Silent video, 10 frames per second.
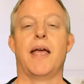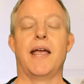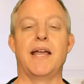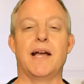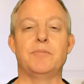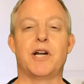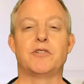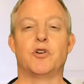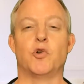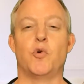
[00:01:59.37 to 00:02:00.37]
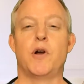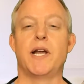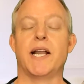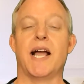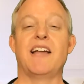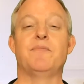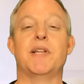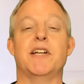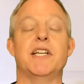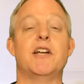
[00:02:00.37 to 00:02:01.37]
Hey, I'm Doctor Loy, and I've
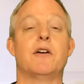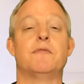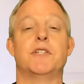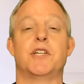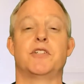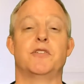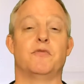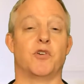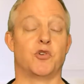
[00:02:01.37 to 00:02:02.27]
been an E R physician for